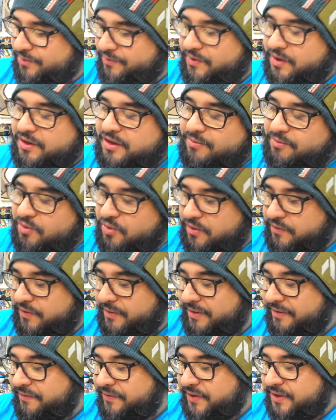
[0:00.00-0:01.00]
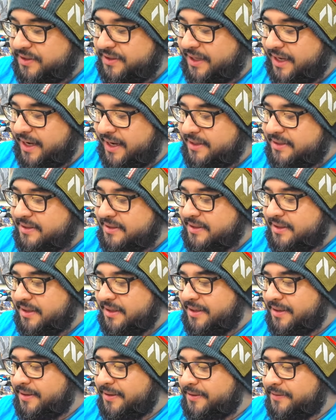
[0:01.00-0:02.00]
got them all from the first case.
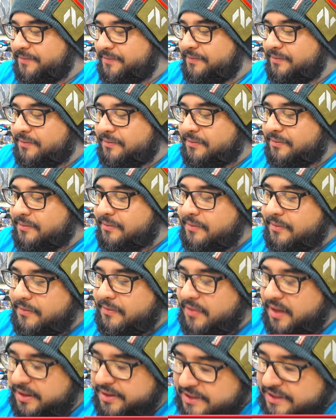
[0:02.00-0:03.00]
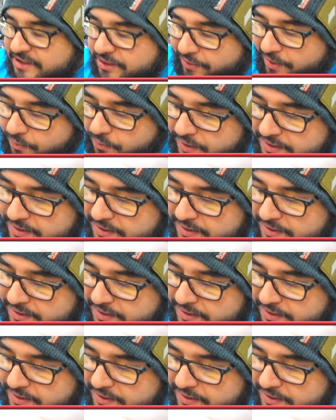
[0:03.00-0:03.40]
So we want